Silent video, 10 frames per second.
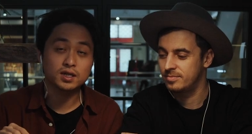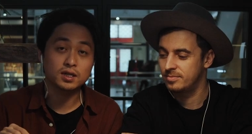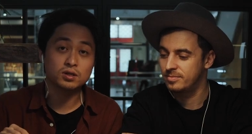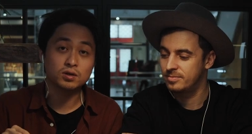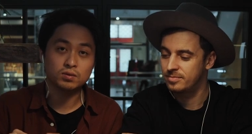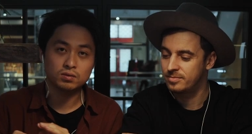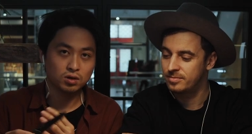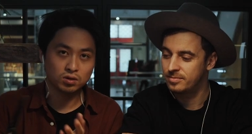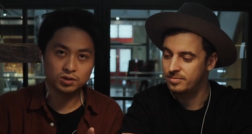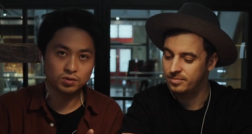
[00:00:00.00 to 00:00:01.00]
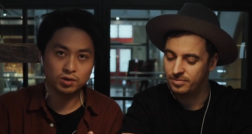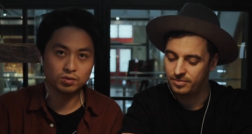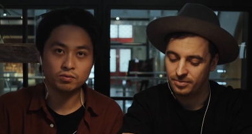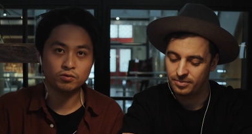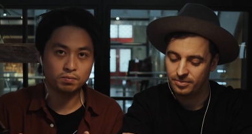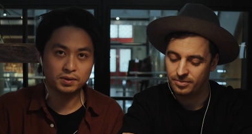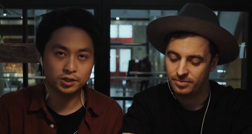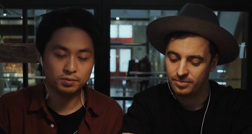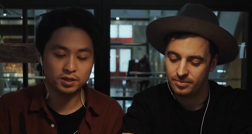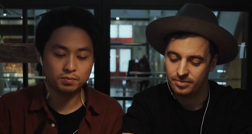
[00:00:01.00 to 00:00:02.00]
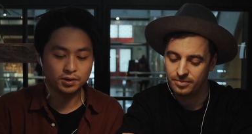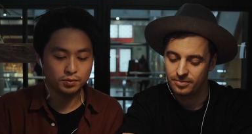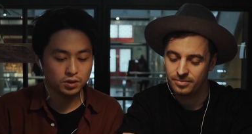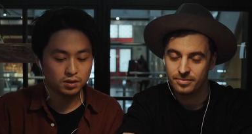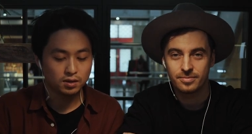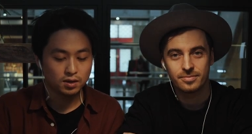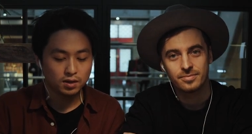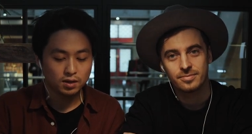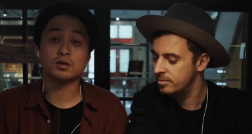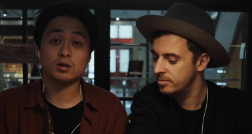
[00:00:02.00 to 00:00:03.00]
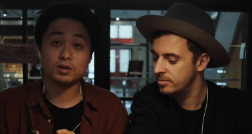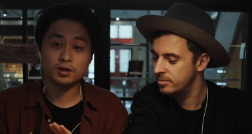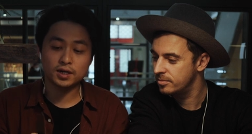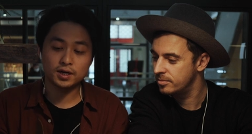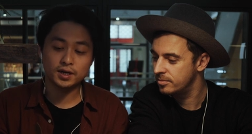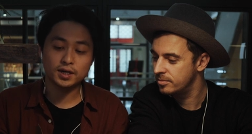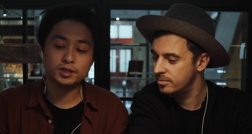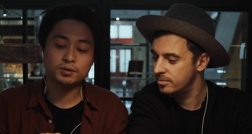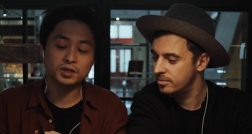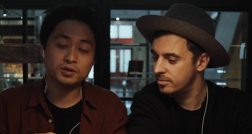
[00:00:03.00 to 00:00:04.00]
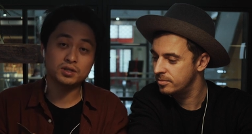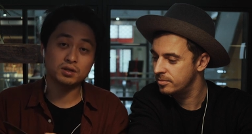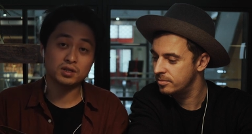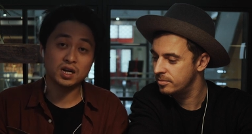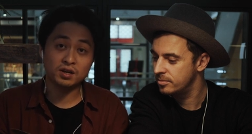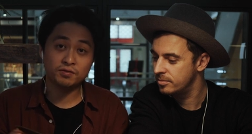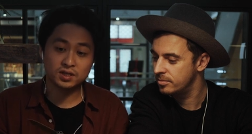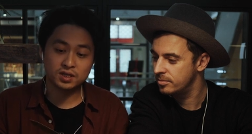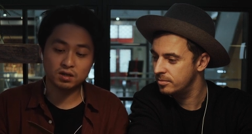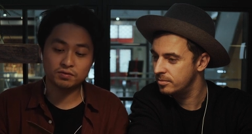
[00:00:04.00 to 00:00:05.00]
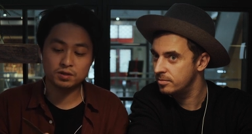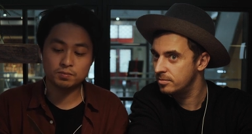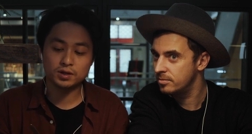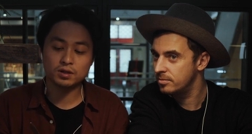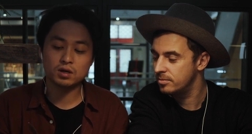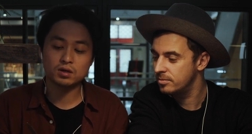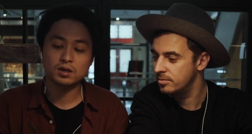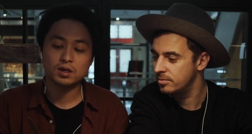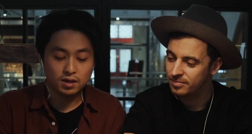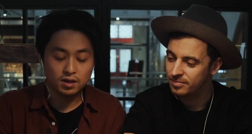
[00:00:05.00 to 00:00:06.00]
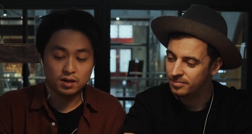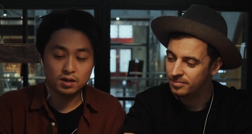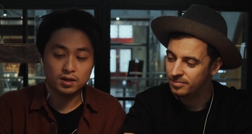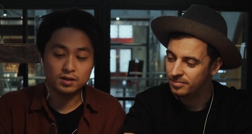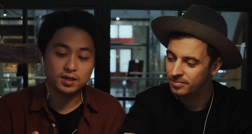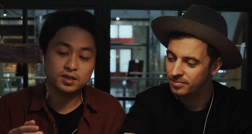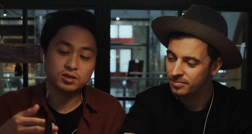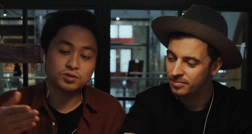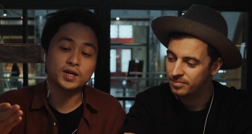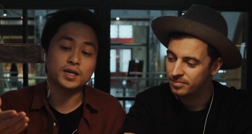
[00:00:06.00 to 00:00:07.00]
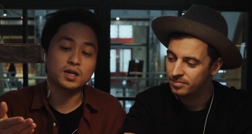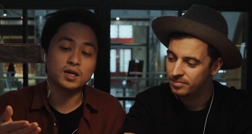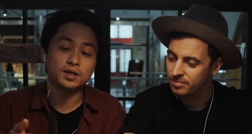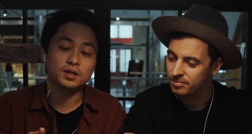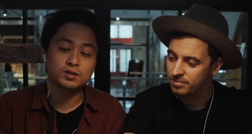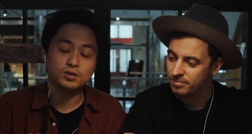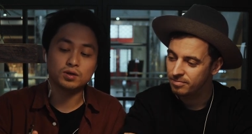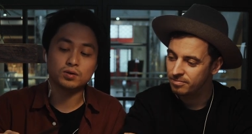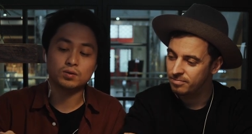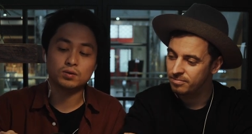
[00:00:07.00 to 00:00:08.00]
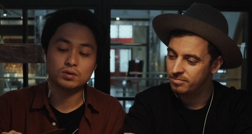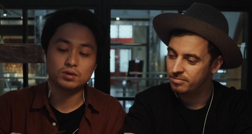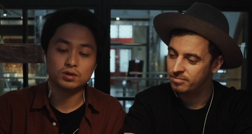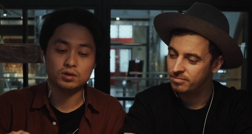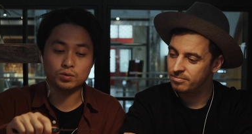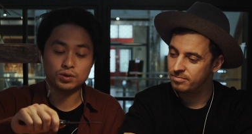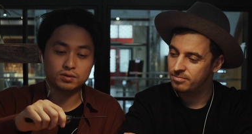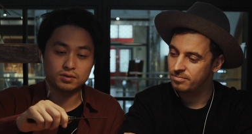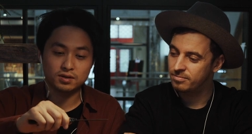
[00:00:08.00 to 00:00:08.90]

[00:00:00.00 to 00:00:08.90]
Speaker 1: tanto, also known for benchmade pretty well. Longer cutting edge because the knife itself is pretty long, and it's a straight line, so you would